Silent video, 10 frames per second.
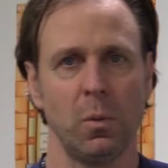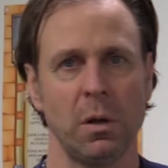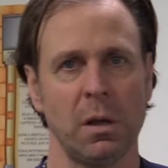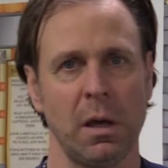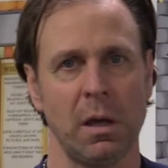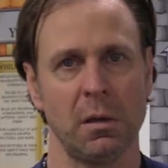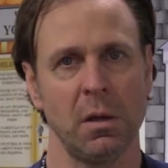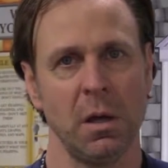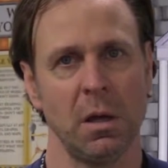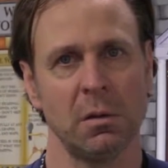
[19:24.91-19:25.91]
one hand
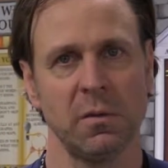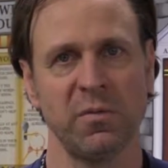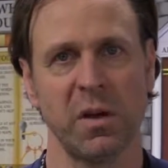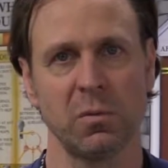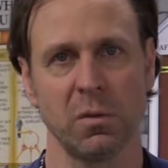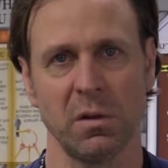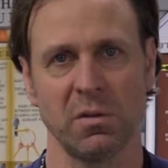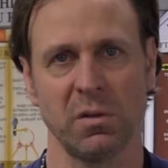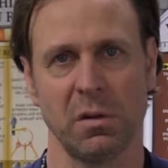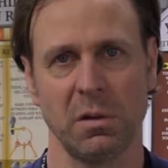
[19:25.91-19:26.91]
and the
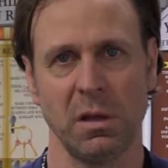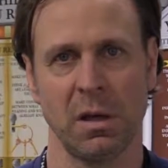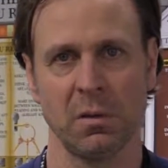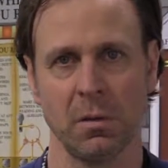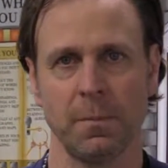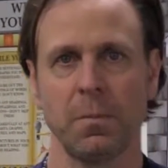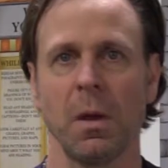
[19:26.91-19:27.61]
Federalists on the other,